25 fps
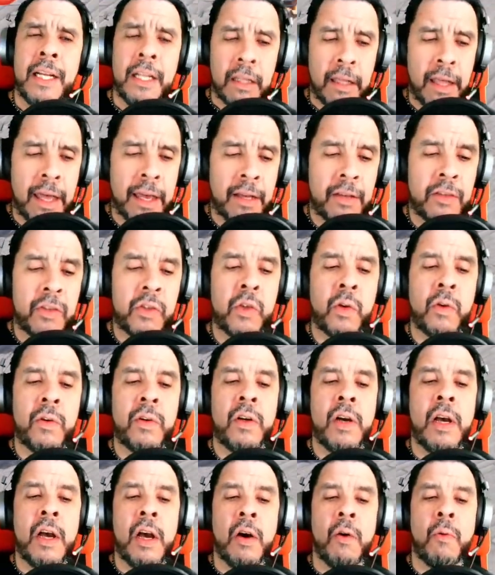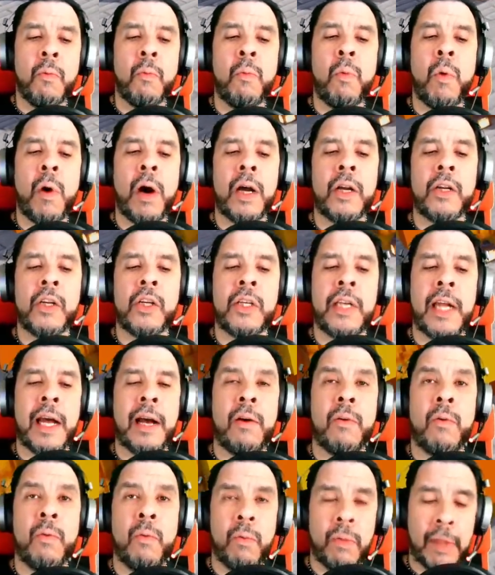like, sort of washed
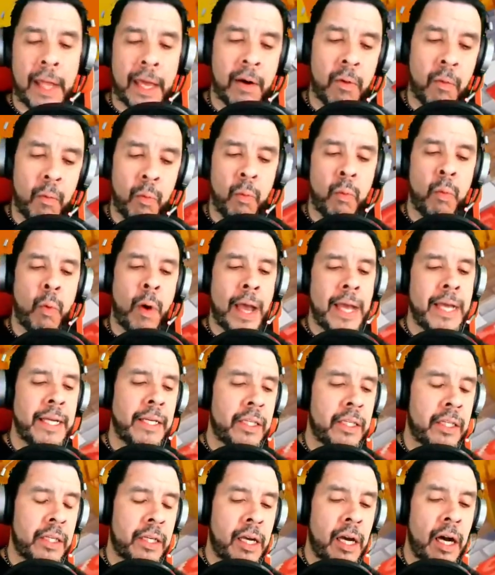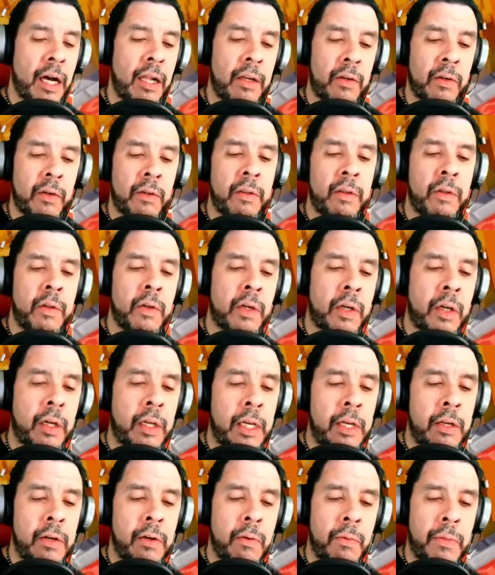out, like, white colored look,
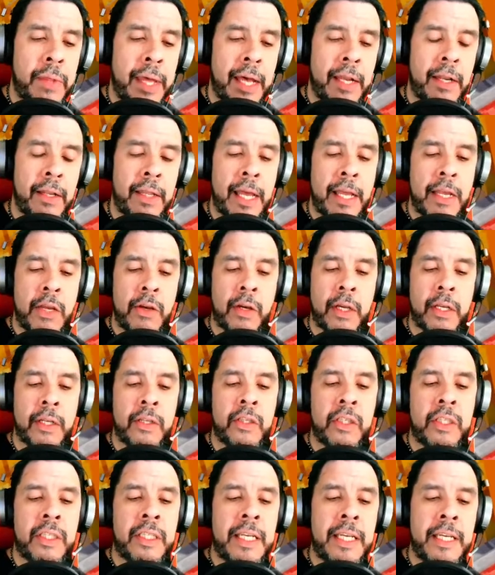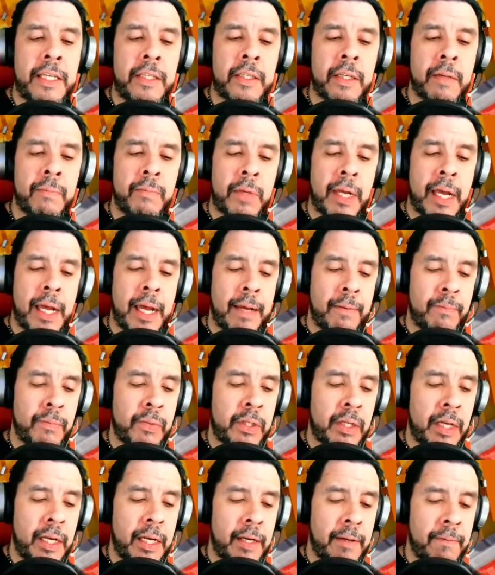that you can see sometimes
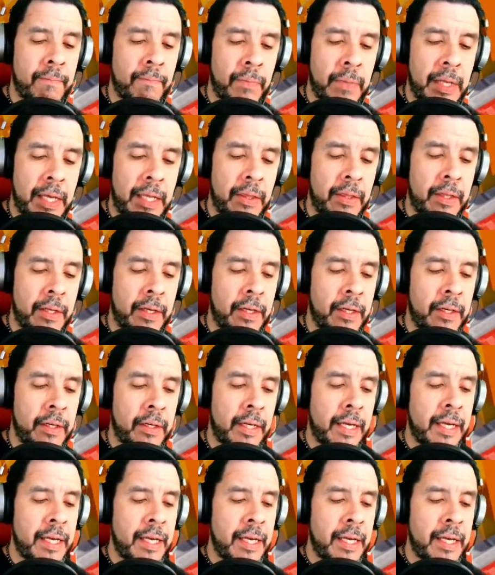in the